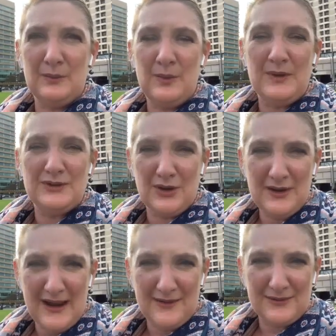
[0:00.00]
when we
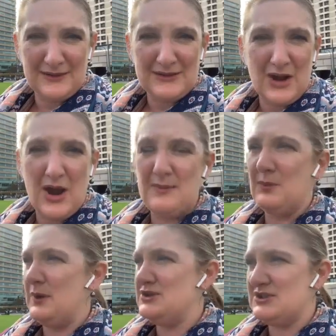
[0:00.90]
don't have the
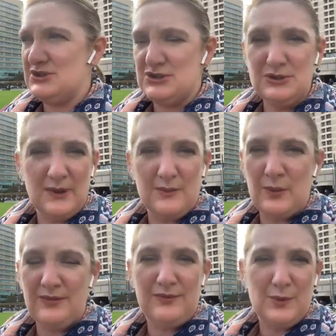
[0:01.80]
time, we just do it.
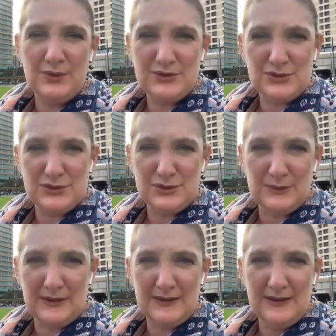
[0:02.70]
We're forced to
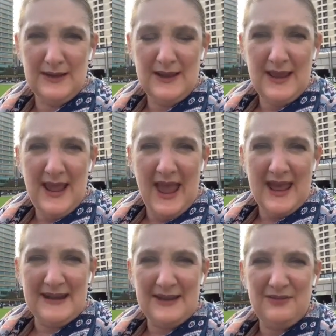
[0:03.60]
do it.
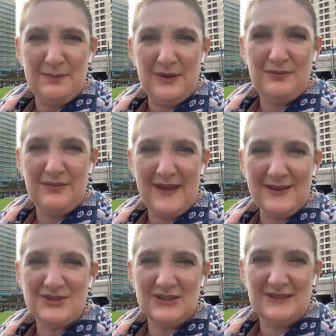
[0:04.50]
And if
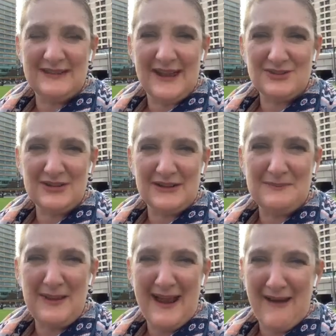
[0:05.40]
perfection is actually
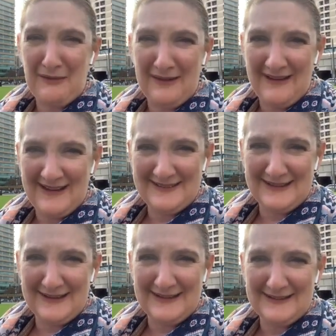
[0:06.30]

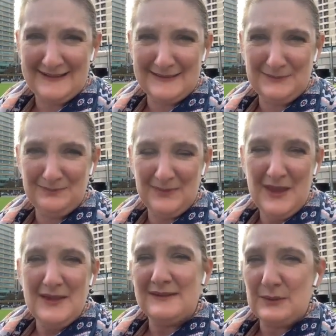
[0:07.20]
paralyzing us.
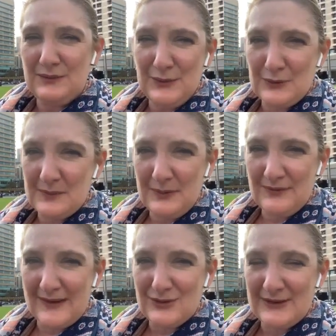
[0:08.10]
So if you're a
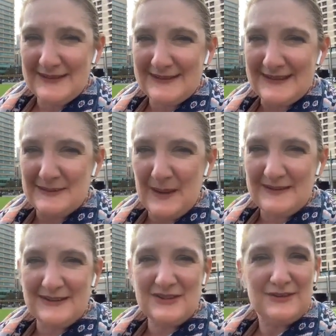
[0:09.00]
perfectionist, this
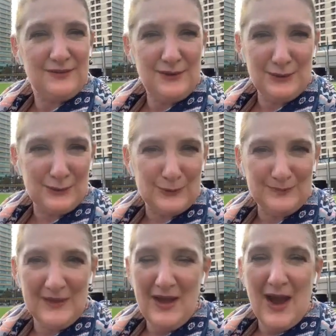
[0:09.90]
message is for you.
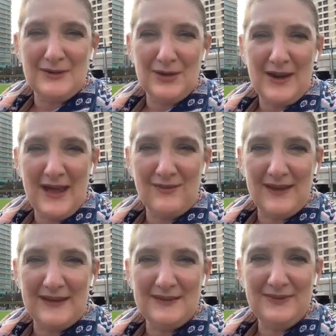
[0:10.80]
I don't have
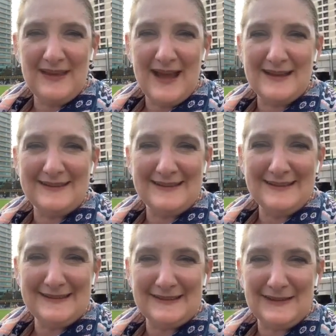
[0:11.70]
any of the
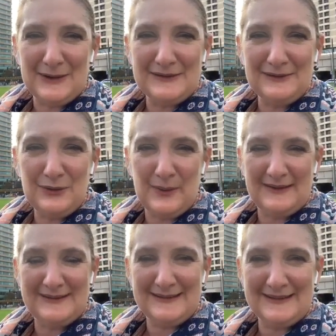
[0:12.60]
answers, just lots of
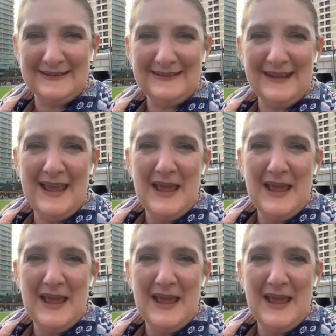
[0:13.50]
questions.